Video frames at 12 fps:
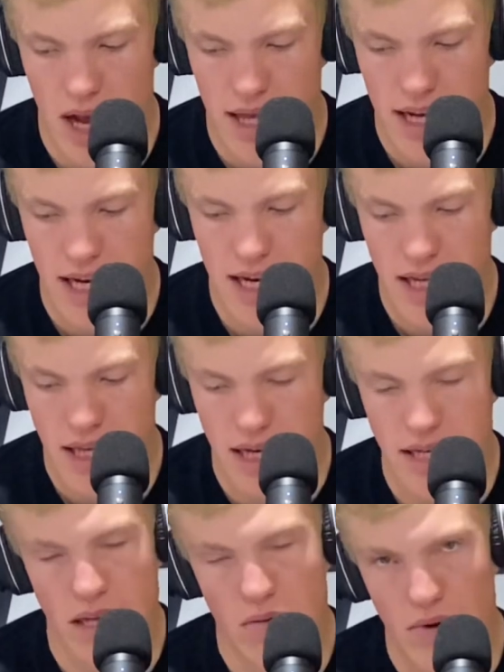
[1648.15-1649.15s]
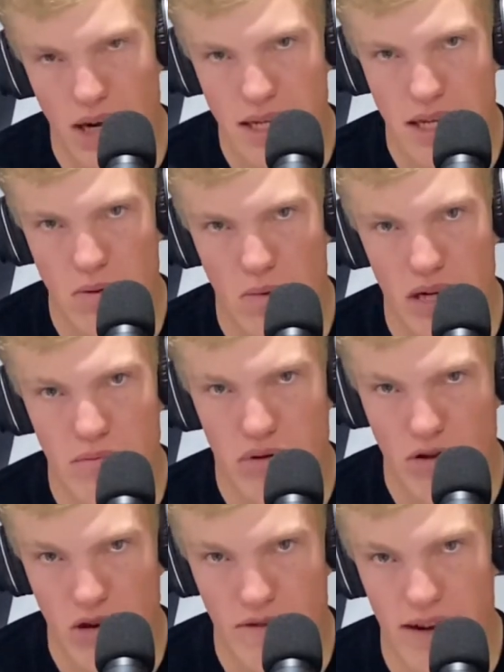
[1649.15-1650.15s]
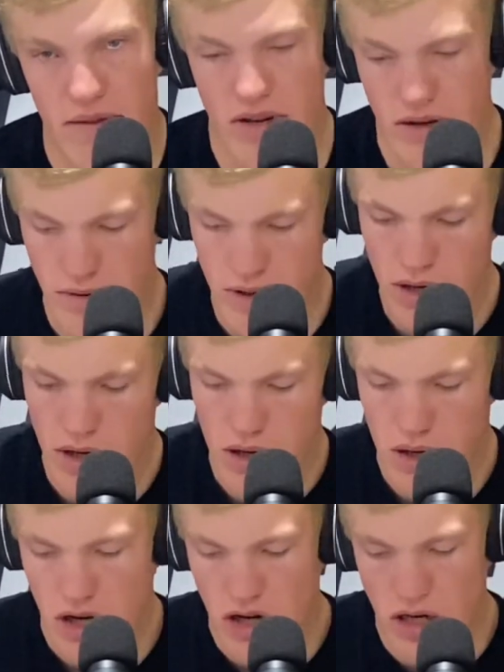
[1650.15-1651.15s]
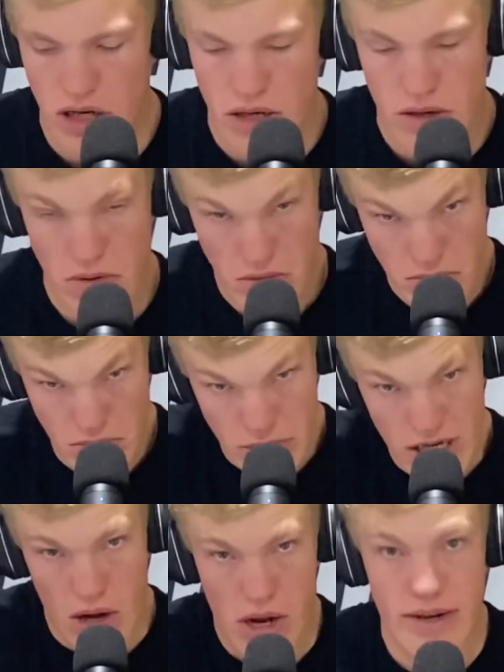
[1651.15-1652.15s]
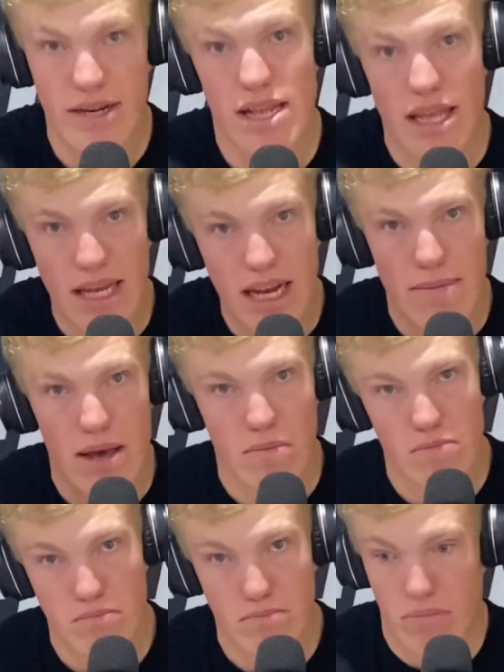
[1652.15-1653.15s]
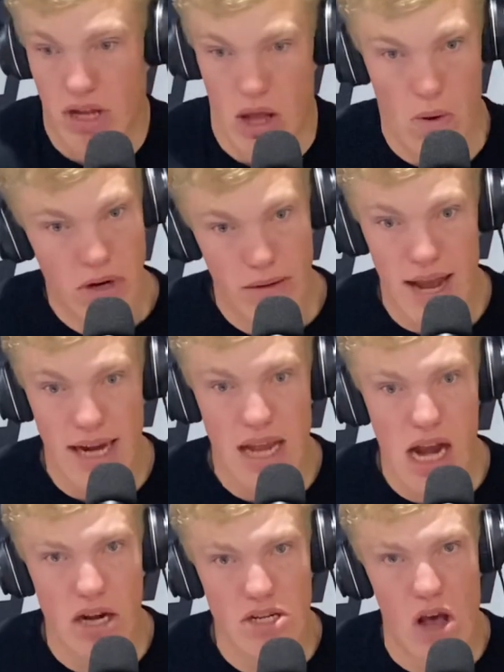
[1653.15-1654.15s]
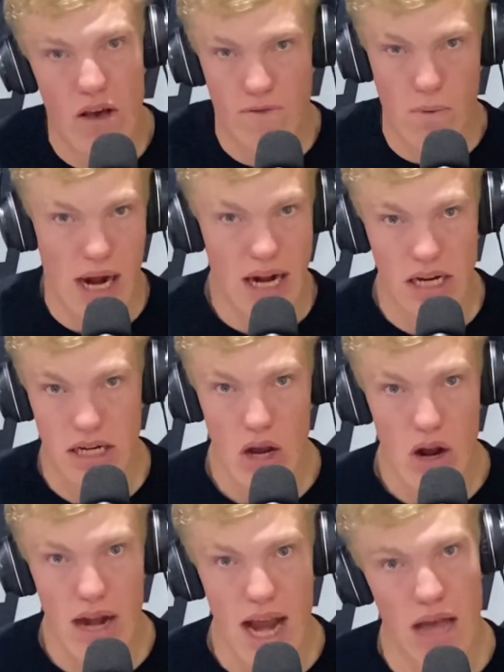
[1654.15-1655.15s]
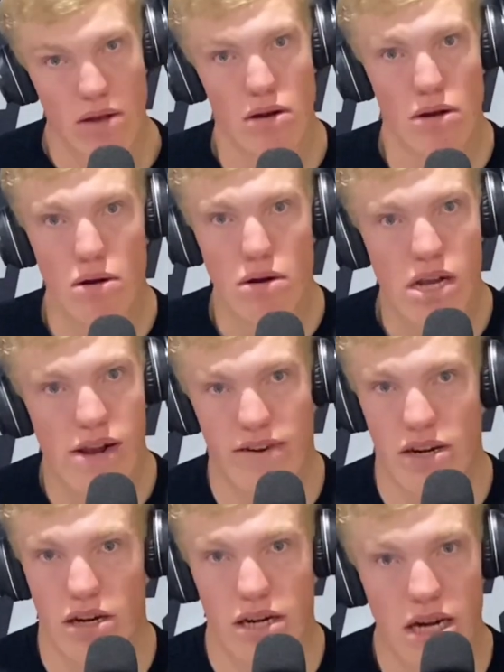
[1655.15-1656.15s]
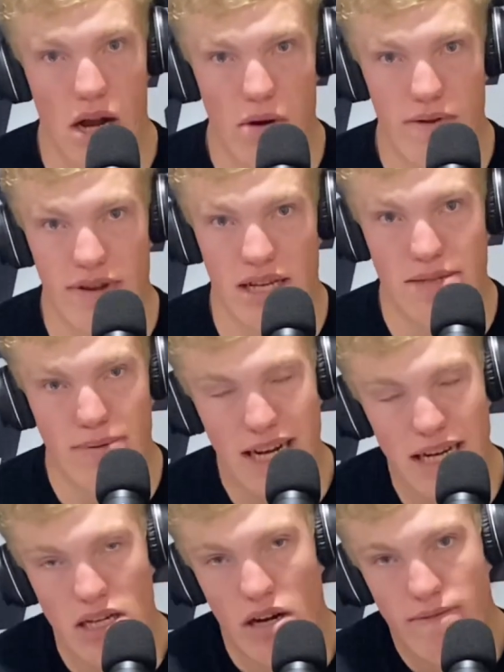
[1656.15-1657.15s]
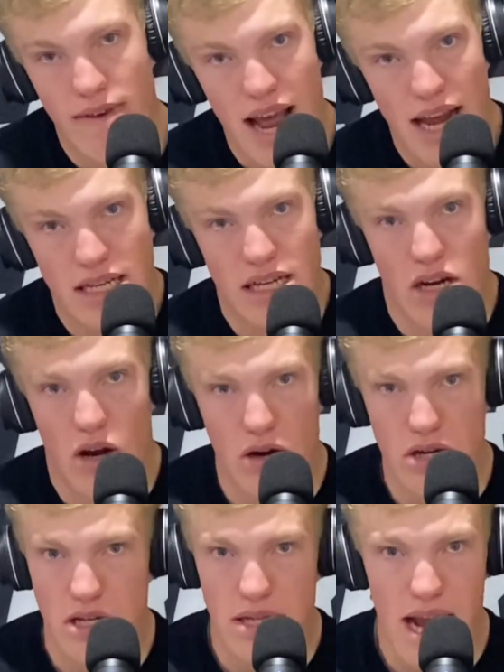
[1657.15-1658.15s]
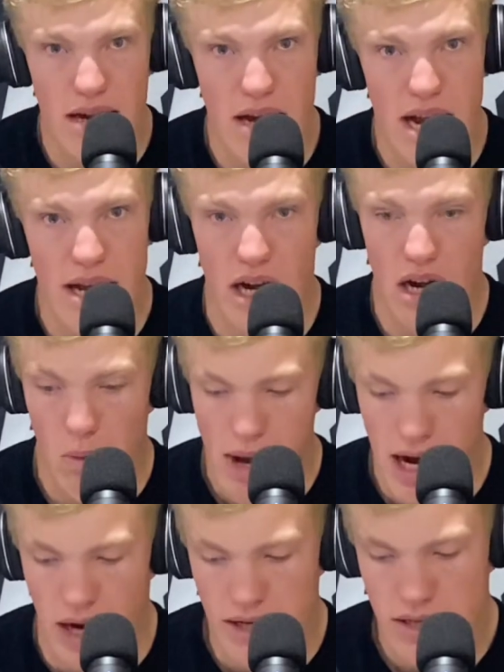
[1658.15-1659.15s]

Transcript: I think he thinks the racing would improve if you could, you know, if you had to think about blowing the back tires off, wearing your car out. If you're, you know, if the speeds are fast and the cars are sliding around, they're going to wear.